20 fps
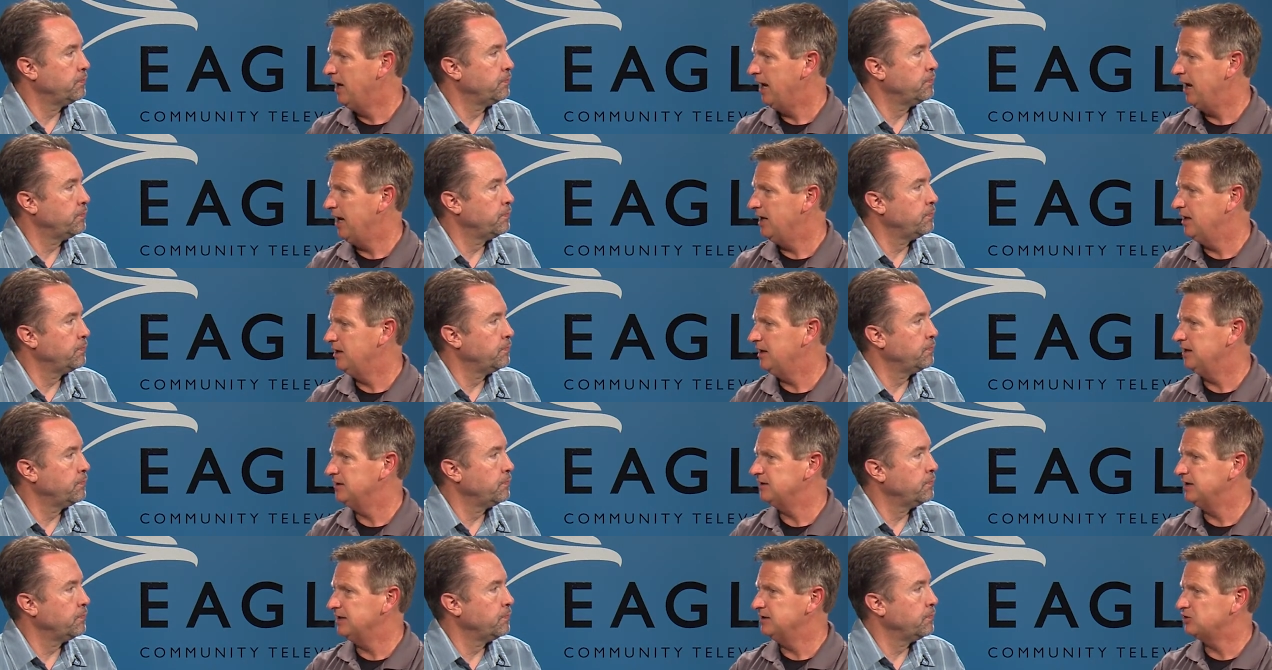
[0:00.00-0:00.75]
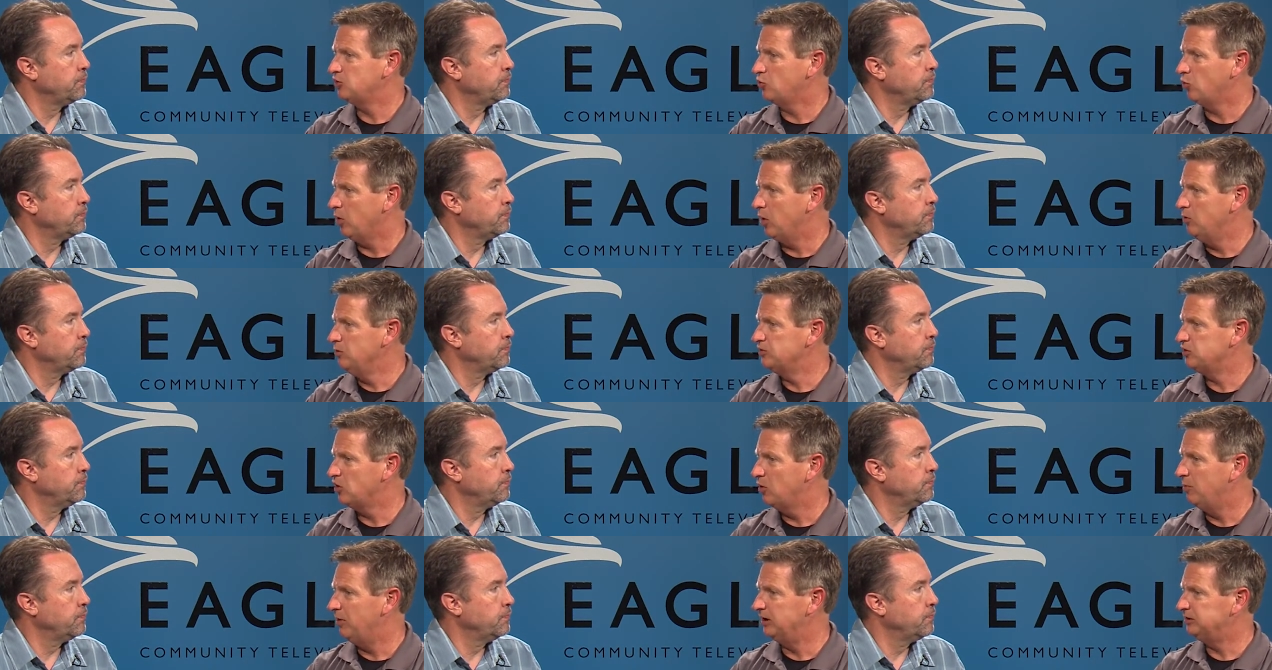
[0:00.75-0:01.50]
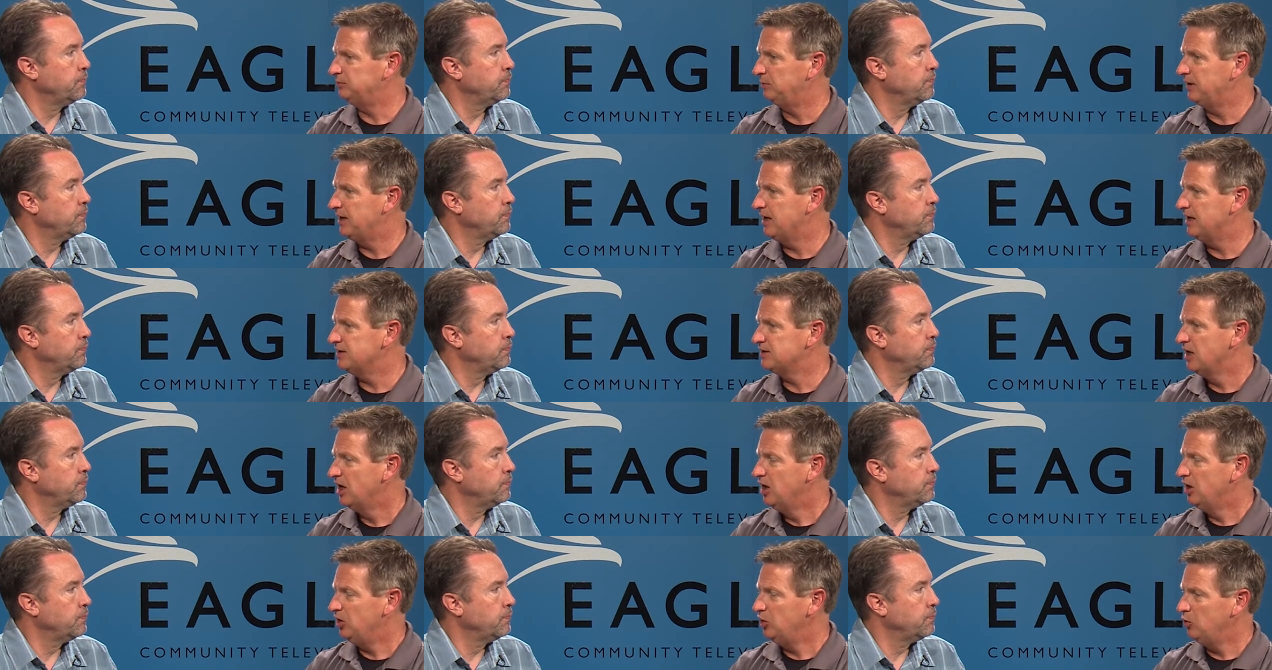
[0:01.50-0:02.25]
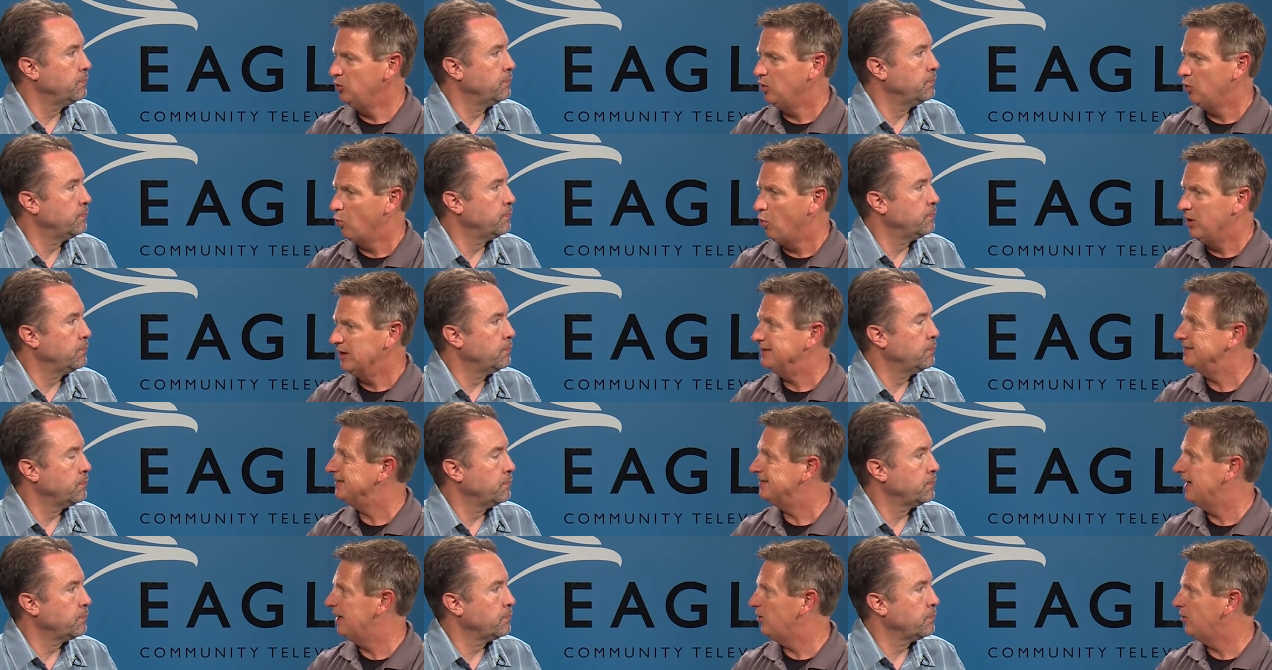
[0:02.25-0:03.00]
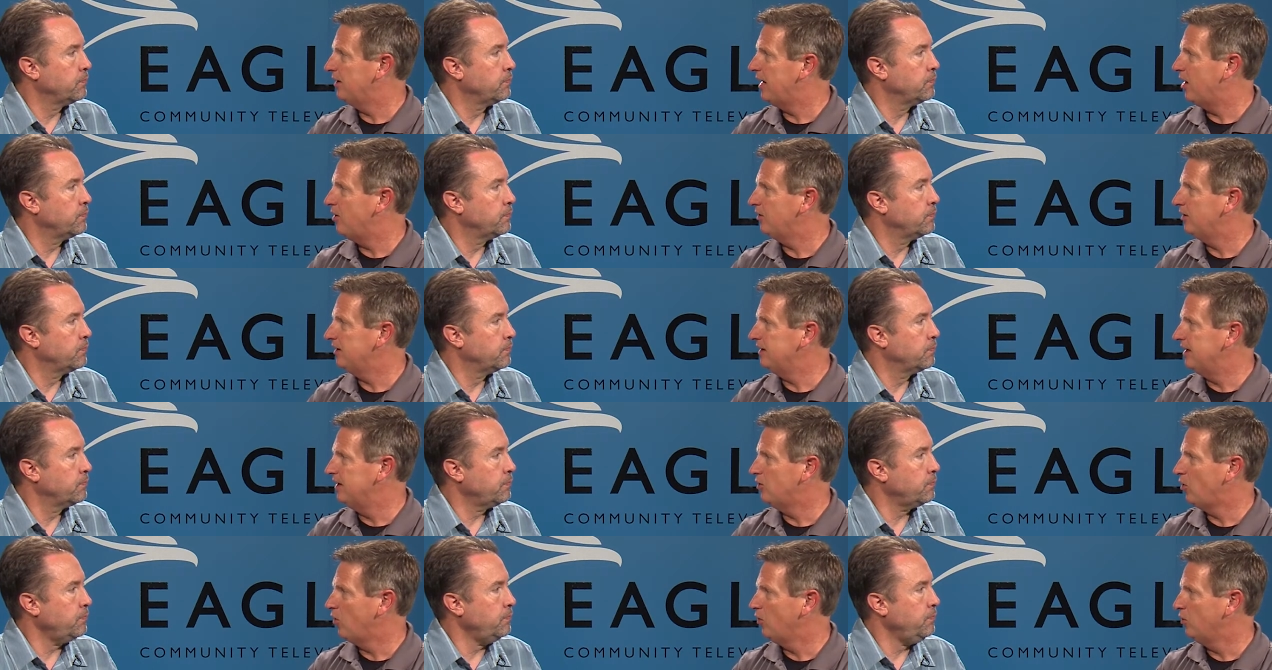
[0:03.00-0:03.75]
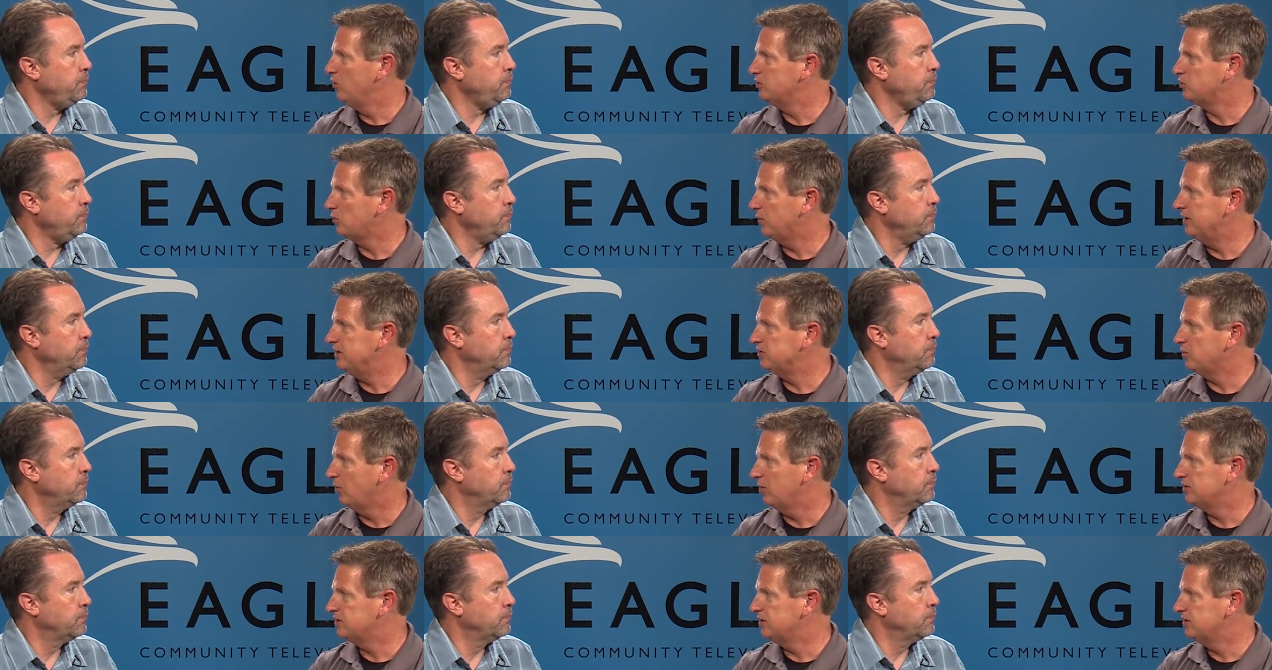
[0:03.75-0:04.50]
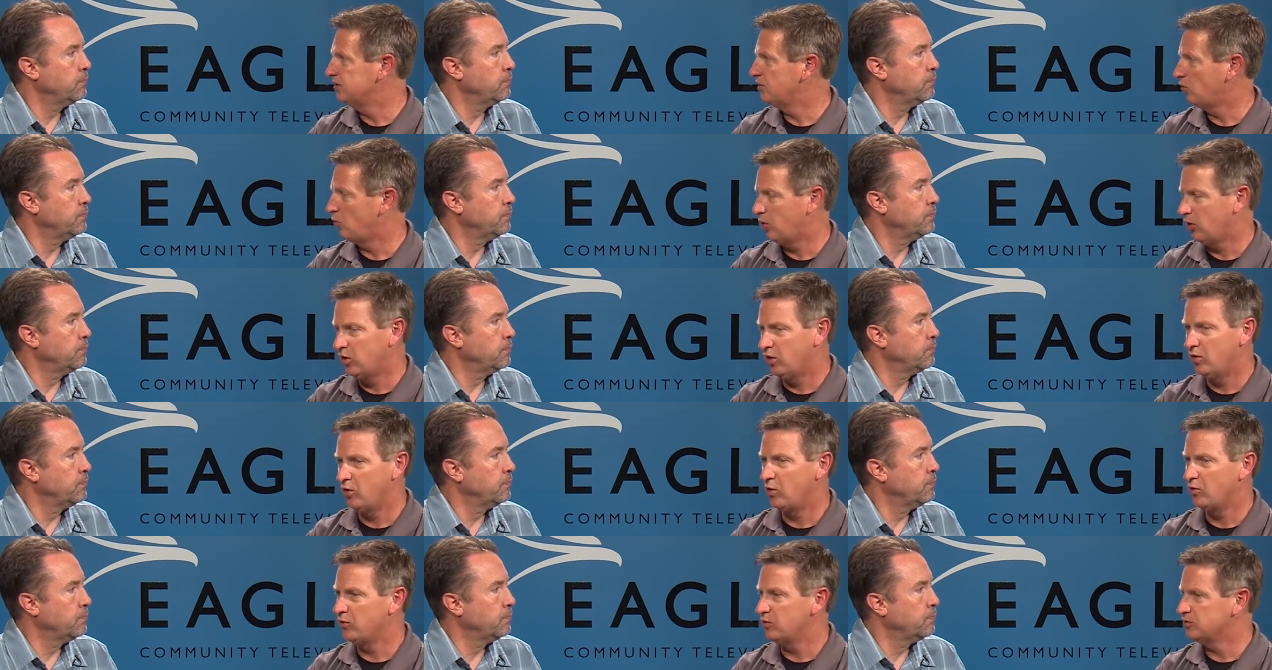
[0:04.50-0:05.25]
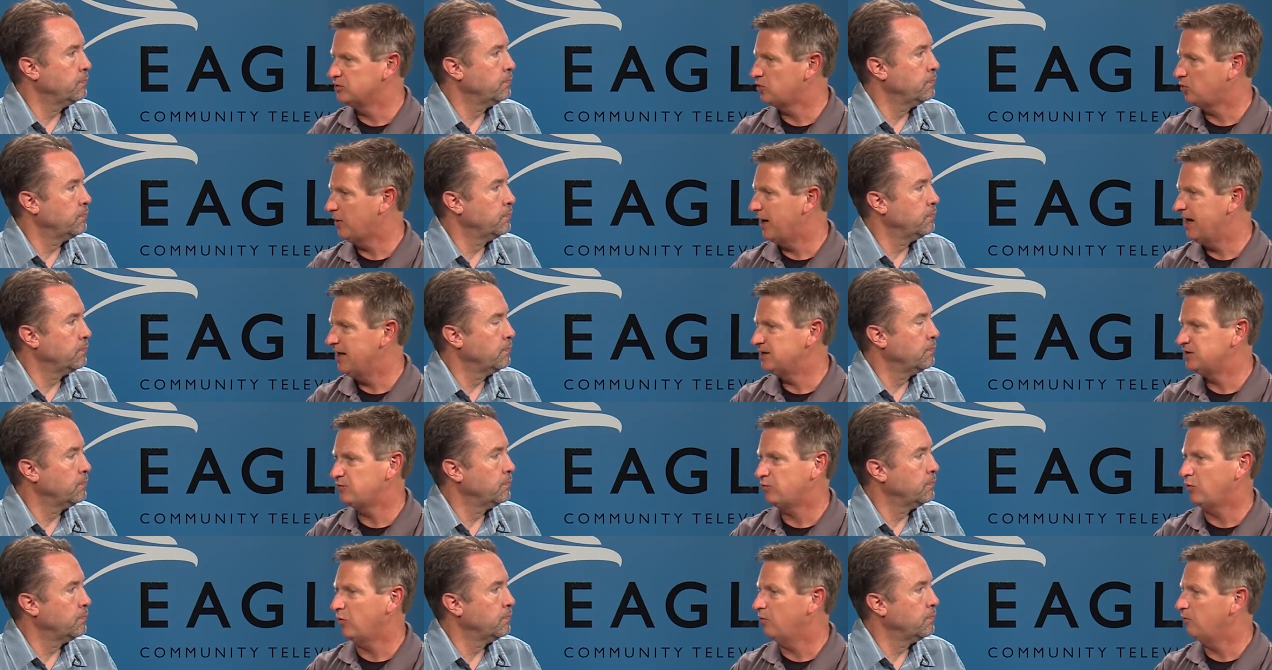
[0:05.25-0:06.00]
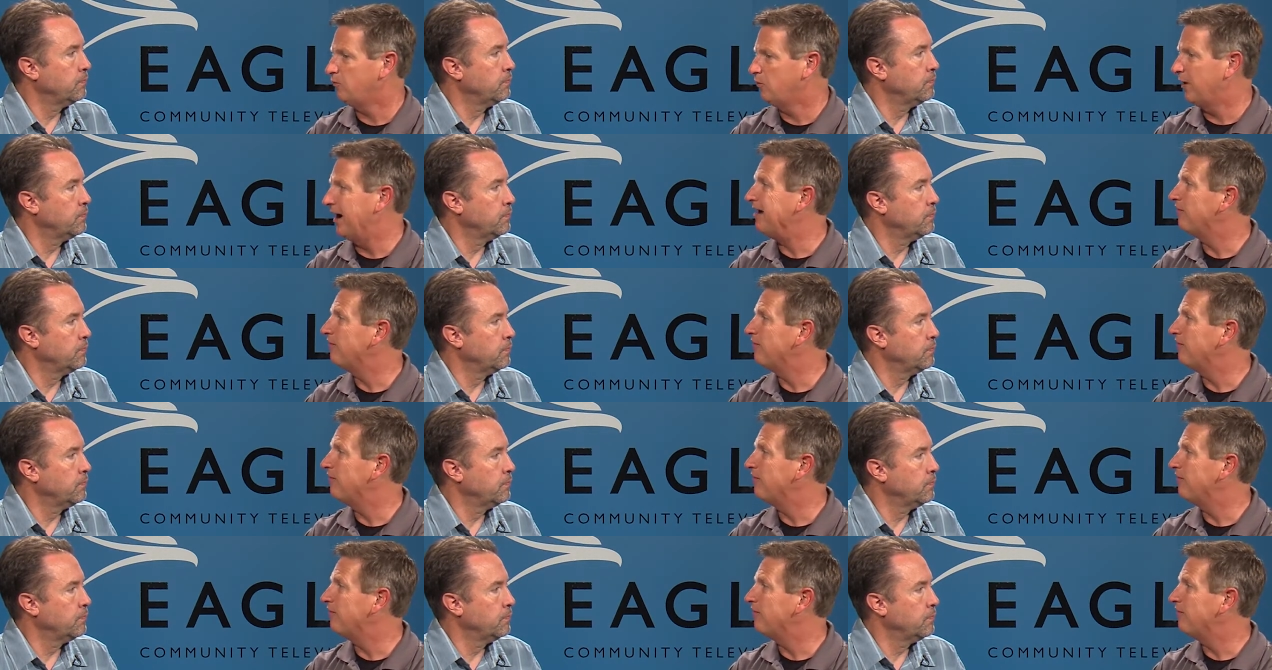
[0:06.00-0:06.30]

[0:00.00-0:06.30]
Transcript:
Speaker 1: and it, it's grown so much because you one center now can get all those resources and work on all those grants for for